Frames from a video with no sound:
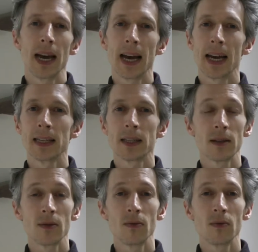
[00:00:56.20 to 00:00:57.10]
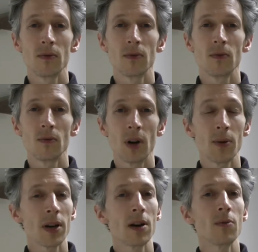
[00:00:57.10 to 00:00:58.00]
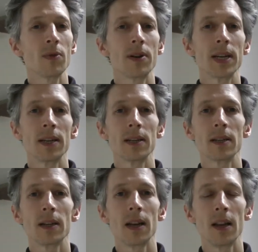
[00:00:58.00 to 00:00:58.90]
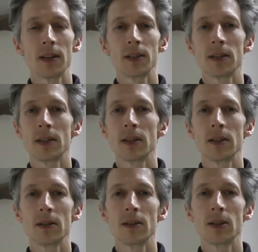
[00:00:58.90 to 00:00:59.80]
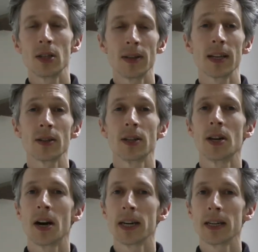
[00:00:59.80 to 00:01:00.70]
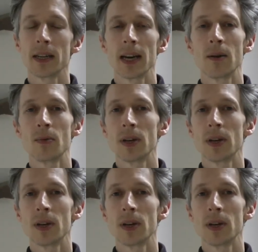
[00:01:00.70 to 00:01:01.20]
And where we are, we're in London, 2009, and